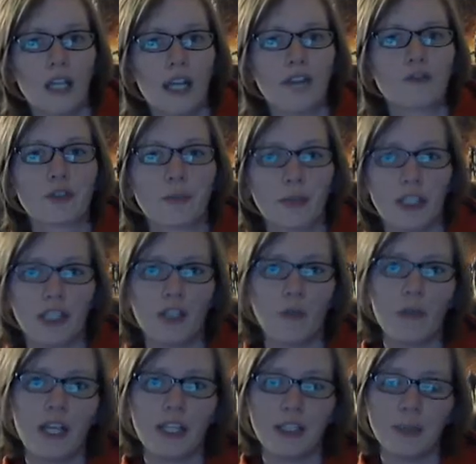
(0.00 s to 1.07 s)
after being
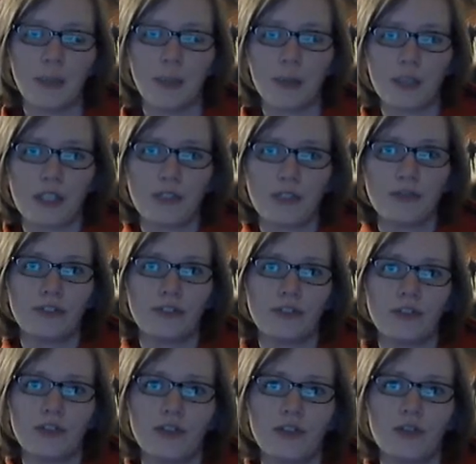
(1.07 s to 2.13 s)
away in the Poconos
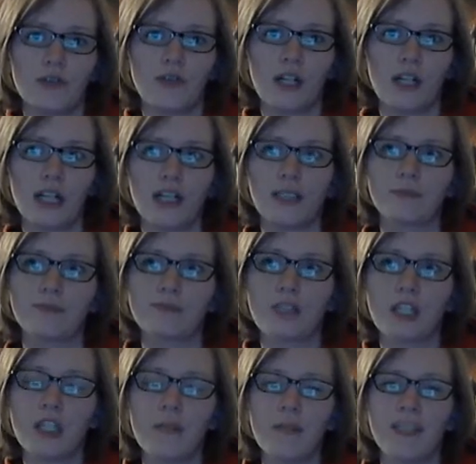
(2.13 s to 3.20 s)
to
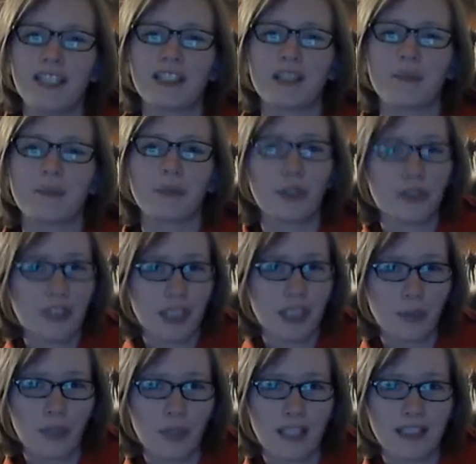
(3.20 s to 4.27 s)
make some
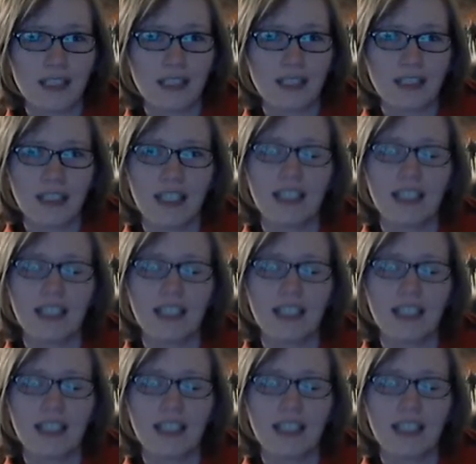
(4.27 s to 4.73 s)
birthday presents.